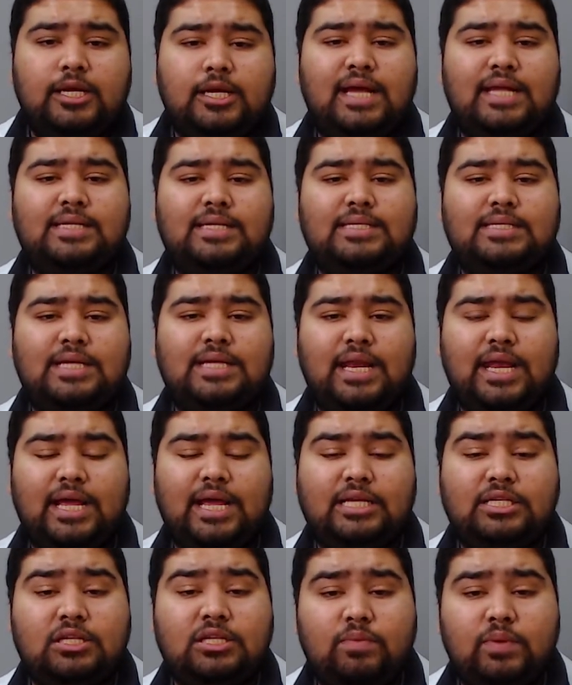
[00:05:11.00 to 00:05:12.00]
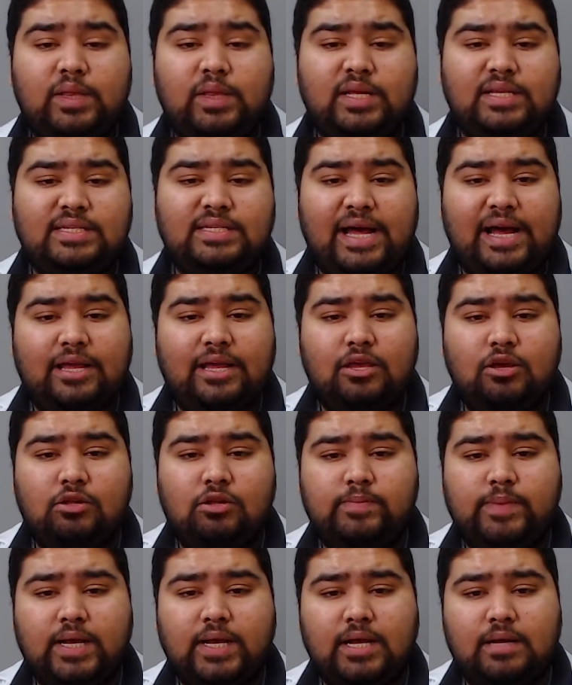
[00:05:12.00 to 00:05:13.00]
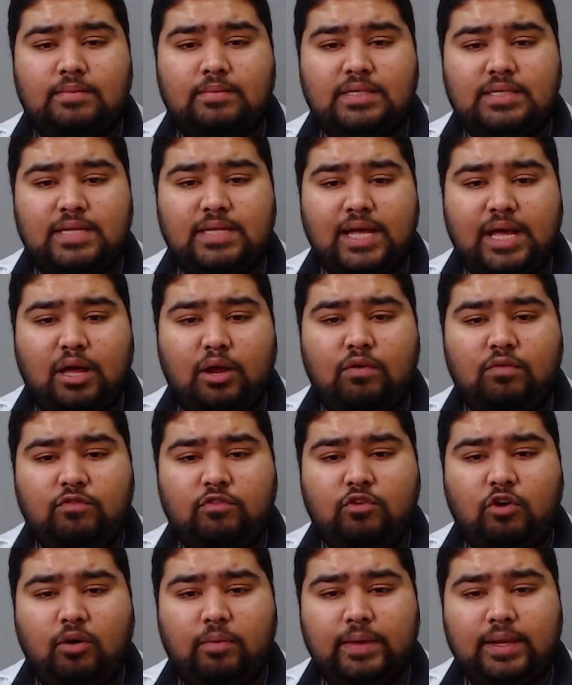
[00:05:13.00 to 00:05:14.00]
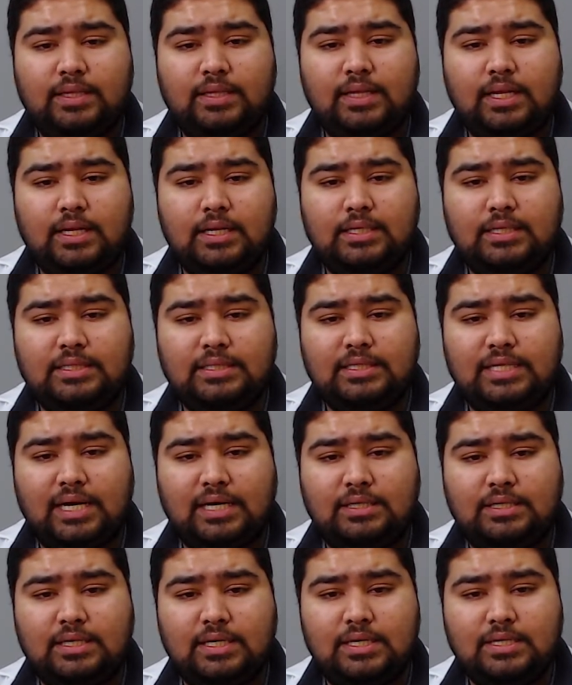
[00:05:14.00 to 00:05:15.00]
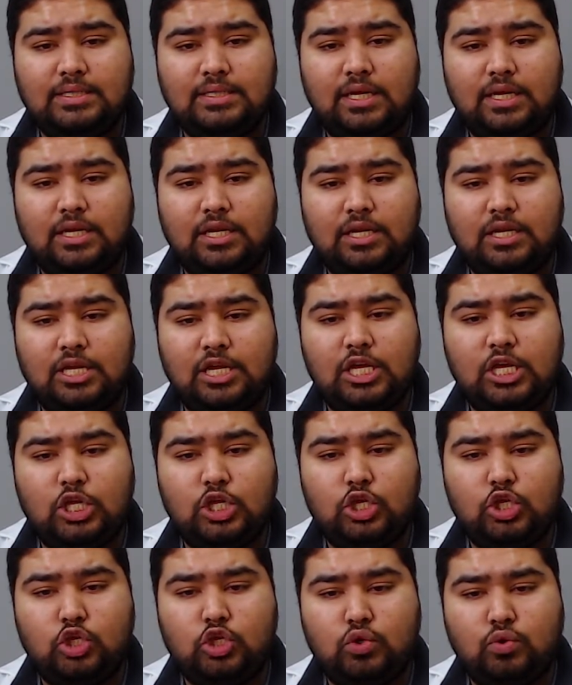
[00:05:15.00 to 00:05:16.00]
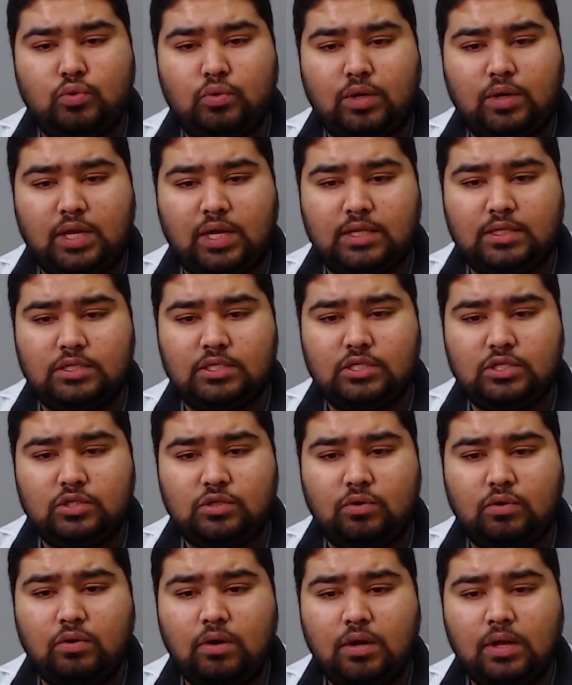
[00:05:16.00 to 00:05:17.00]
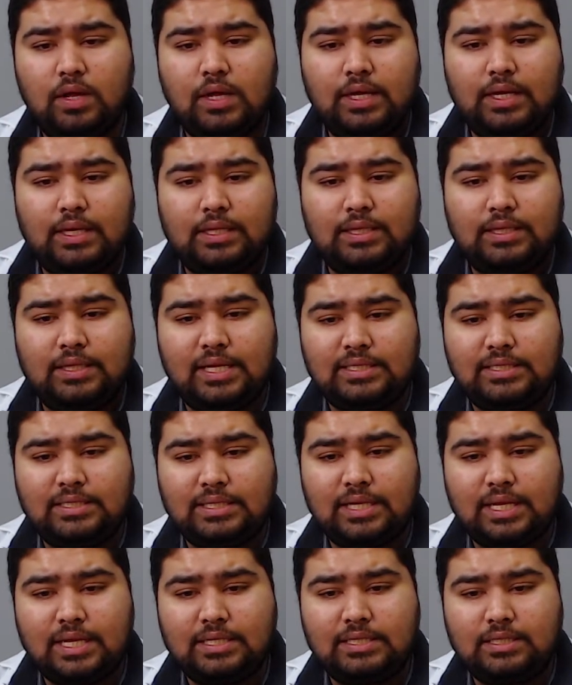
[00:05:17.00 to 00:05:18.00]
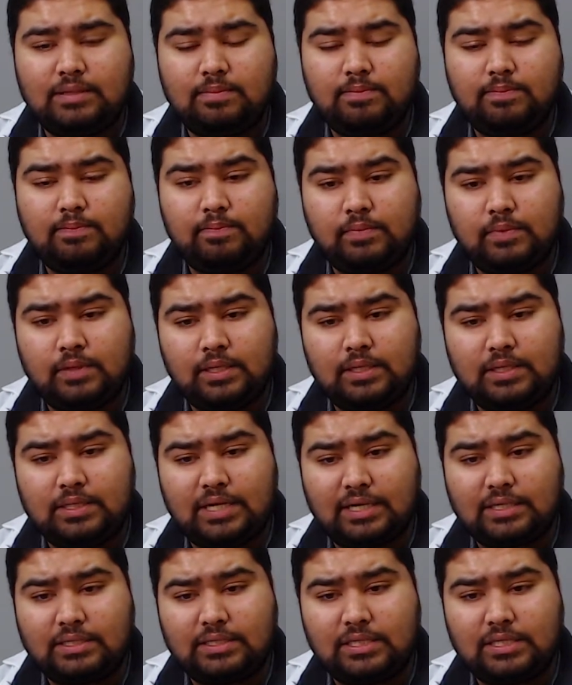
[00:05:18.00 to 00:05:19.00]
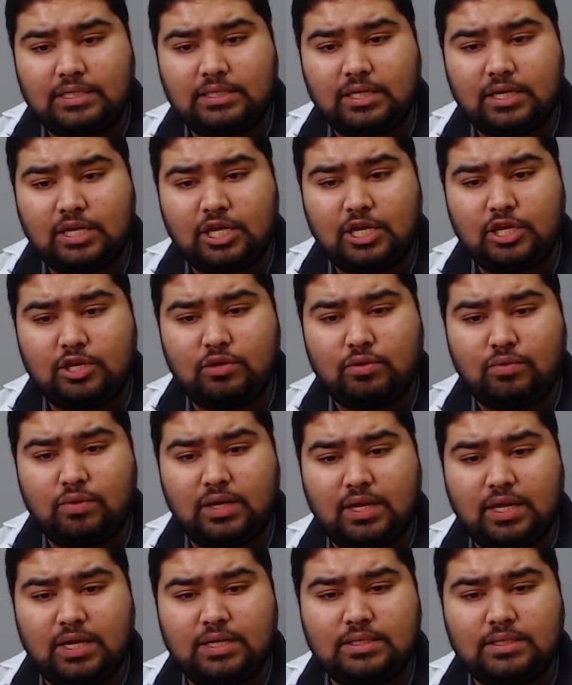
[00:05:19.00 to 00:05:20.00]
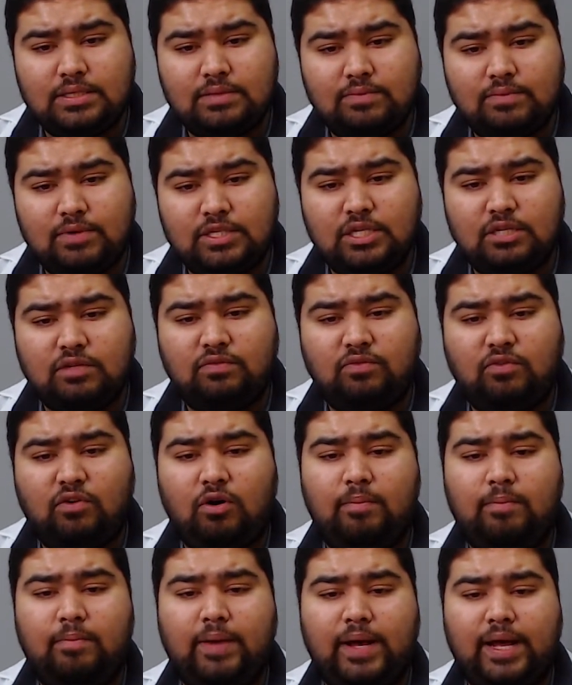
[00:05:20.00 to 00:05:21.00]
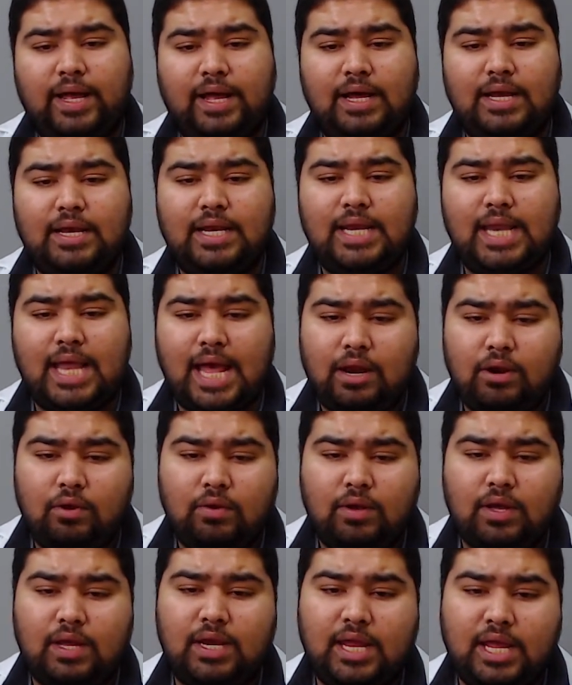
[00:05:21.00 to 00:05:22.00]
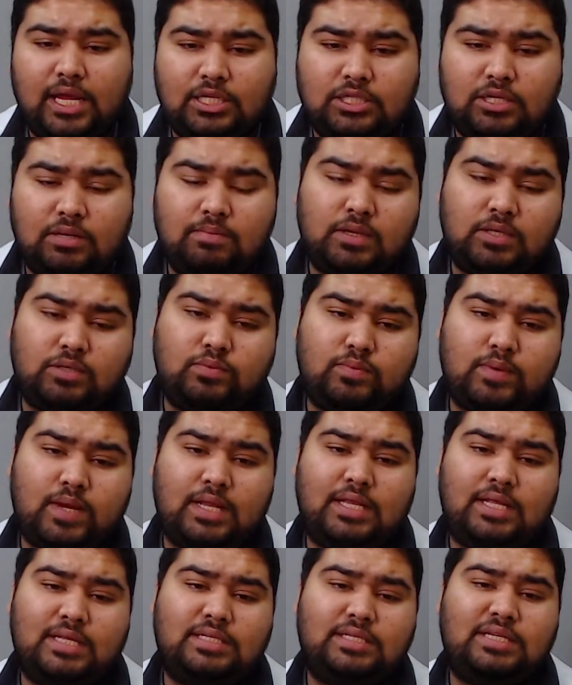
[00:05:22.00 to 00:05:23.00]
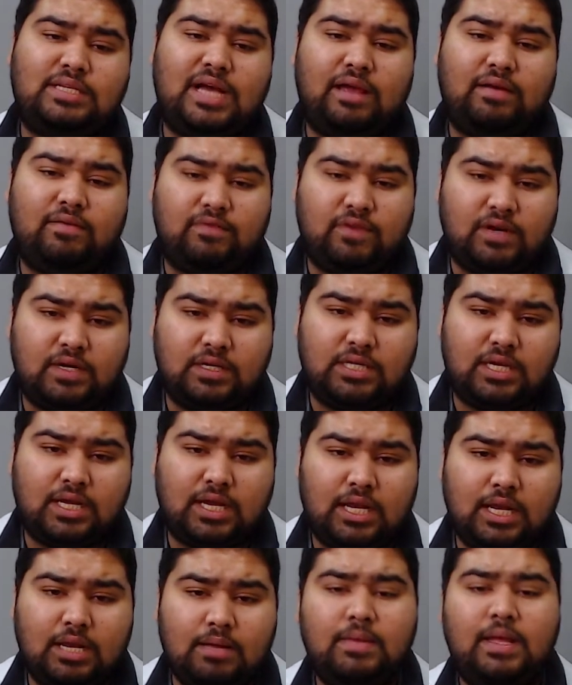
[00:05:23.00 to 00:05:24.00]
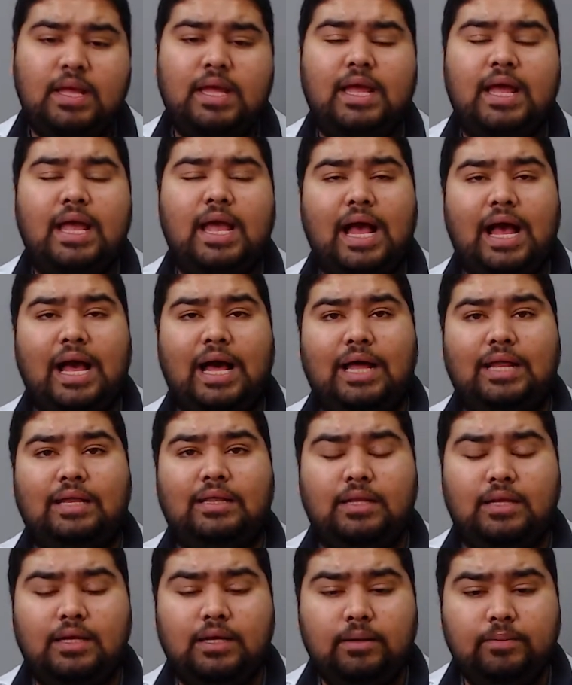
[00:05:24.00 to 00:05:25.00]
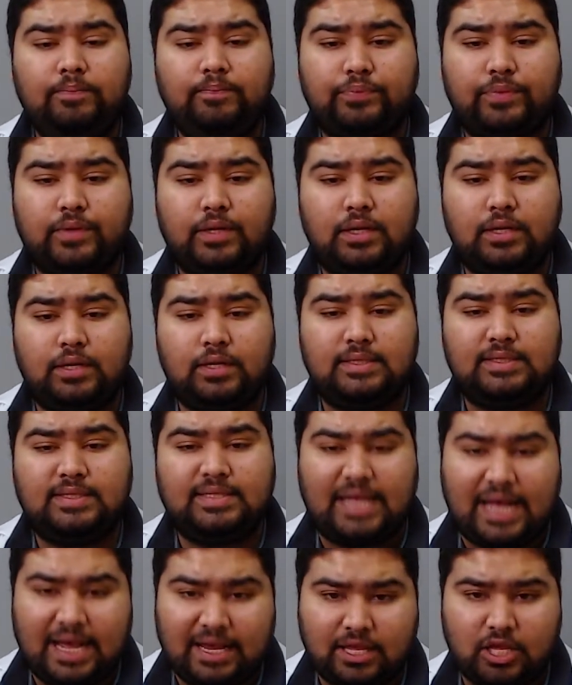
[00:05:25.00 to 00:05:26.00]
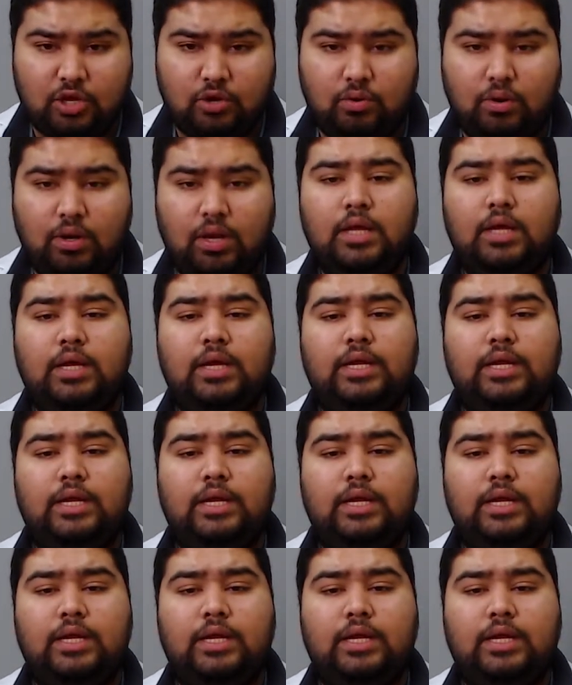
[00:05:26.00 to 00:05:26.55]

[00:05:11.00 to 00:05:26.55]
Its connection with the saccule becomes narrow, forming the ductus reunions. So this is the ductus reunions, which is formed by a narrow connection between this diverticulum and the saccule.